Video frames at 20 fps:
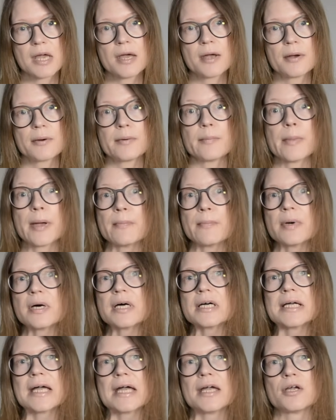
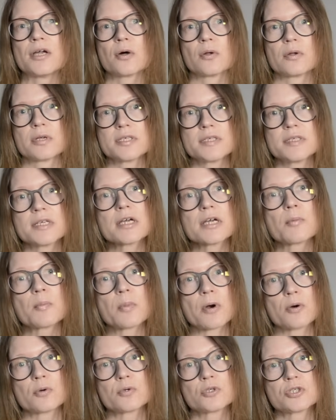Remember, a holistic
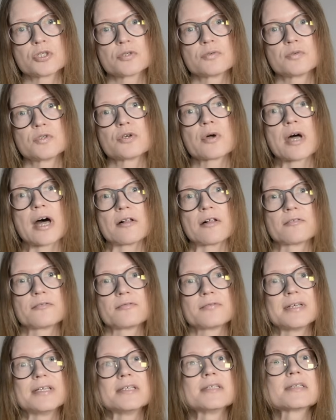approach to
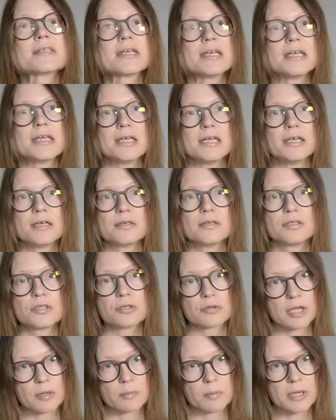health is key to
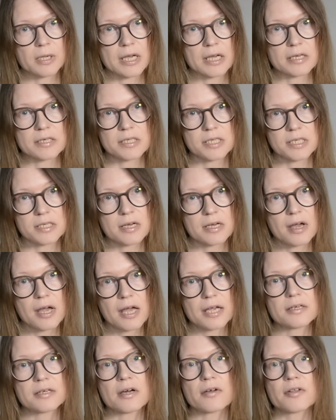keeping candida
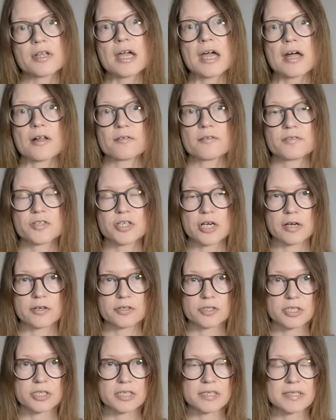and other health
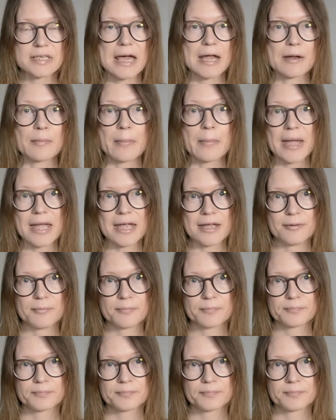challenges at bay.